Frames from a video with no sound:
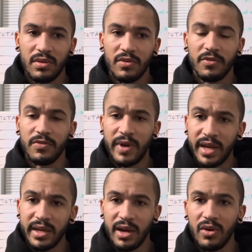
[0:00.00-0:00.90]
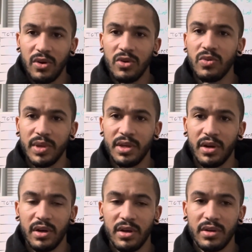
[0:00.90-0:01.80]
find out who we
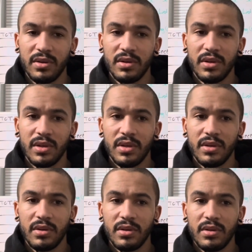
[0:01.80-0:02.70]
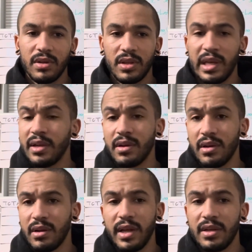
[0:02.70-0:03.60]
are, and
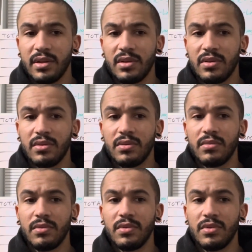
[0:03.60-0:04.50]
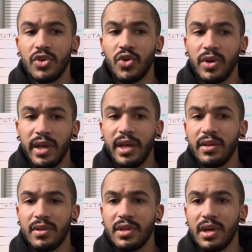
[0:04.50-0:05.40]

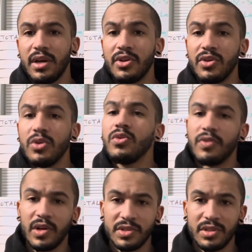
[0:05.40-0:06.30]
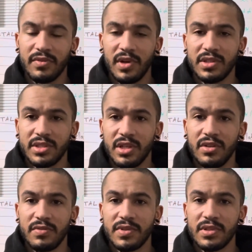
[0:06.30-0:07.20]
create a new version of
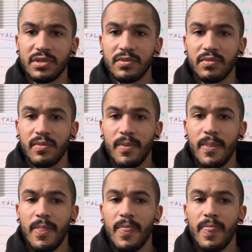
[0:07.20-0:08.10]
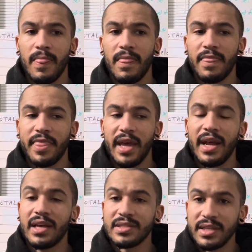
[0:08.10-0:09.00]
ourselves that
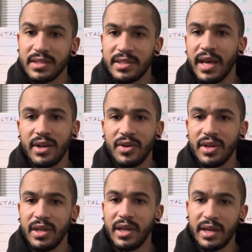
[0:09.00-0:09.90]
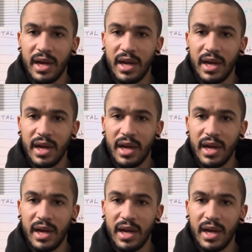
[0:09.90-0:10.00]
has integrity and